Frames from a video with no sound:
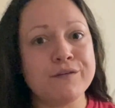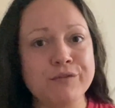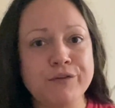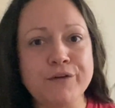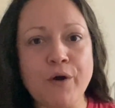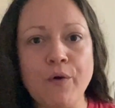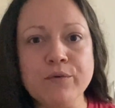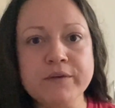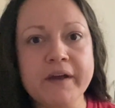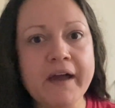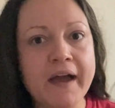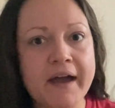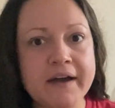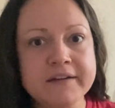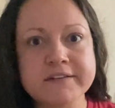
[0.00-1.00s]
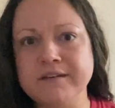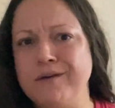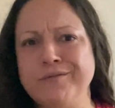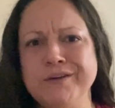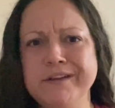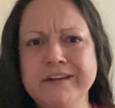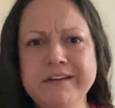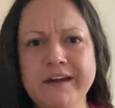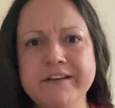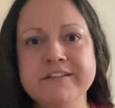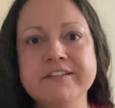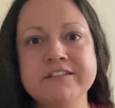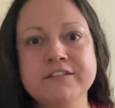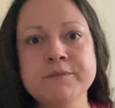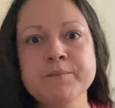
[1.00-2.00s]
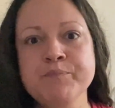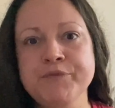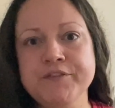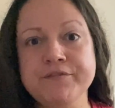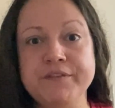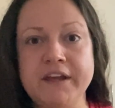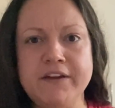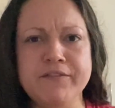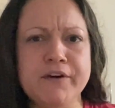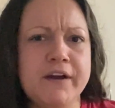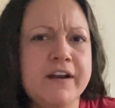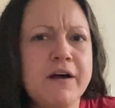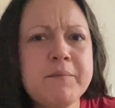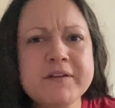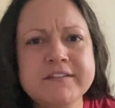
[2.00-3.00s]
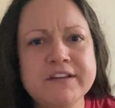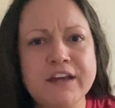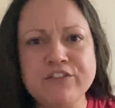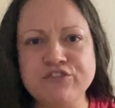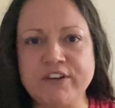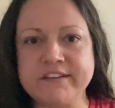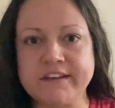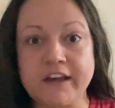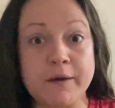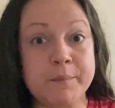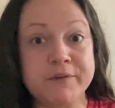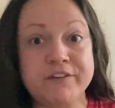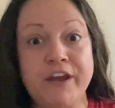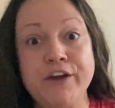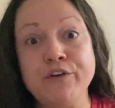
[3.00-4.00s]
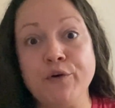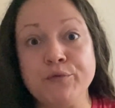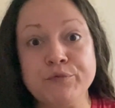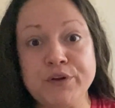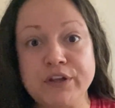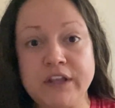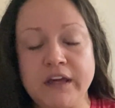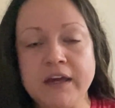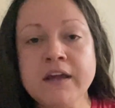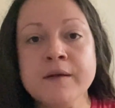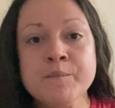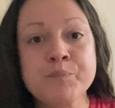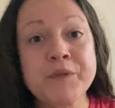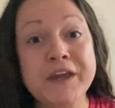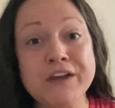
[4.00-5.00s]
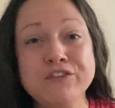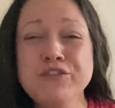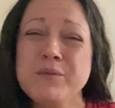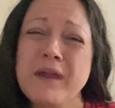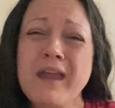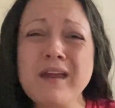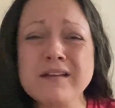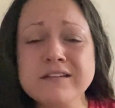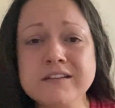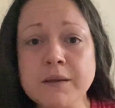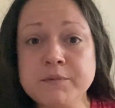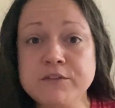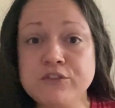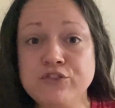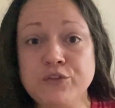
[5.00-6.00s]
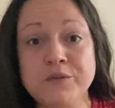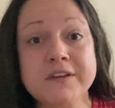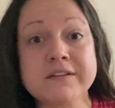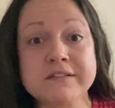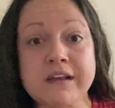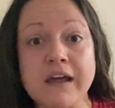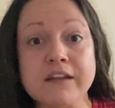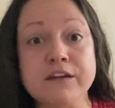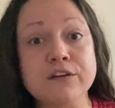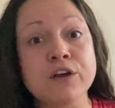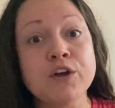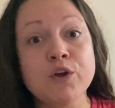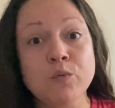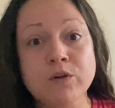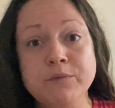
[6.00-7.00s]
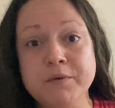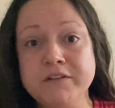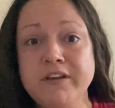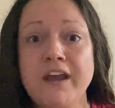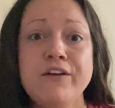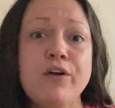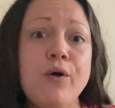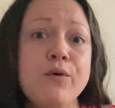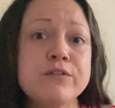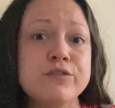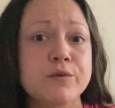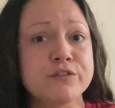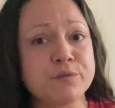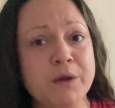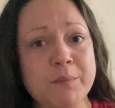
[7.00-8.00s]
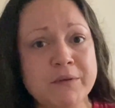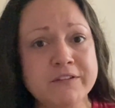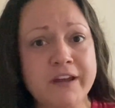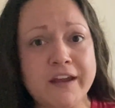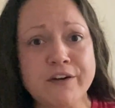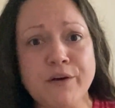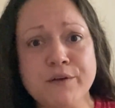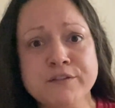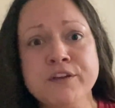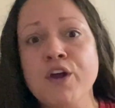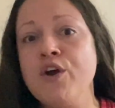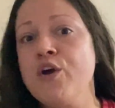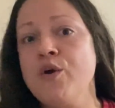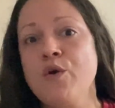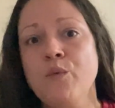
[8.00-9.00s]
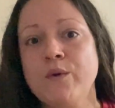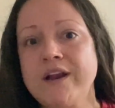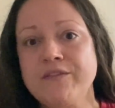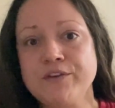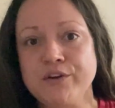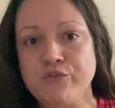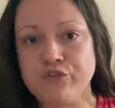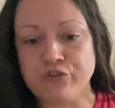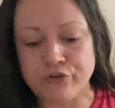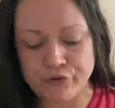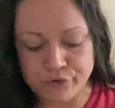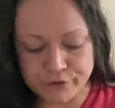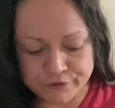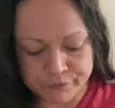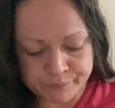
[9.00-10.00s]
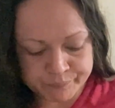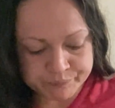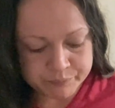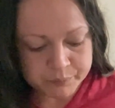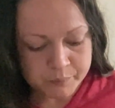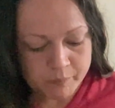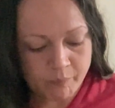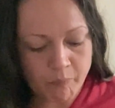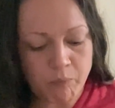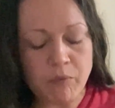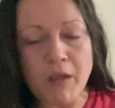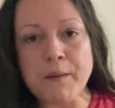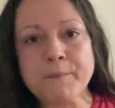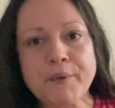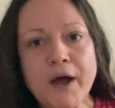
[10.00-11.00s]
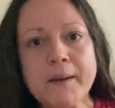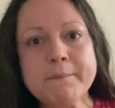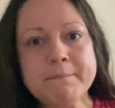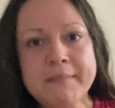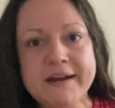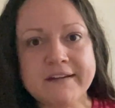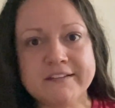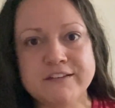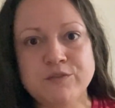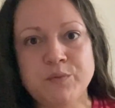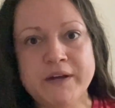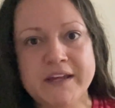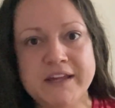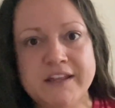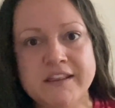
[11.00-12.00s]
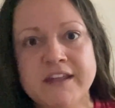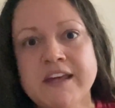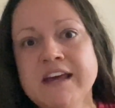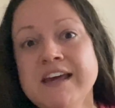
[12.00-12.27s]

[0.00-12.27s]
The oca has a really nice flavor. It almost tastes just like a potato, really. And you can substitute the salad with potatoes or sweet potatoes, whatever you choose. But mixed with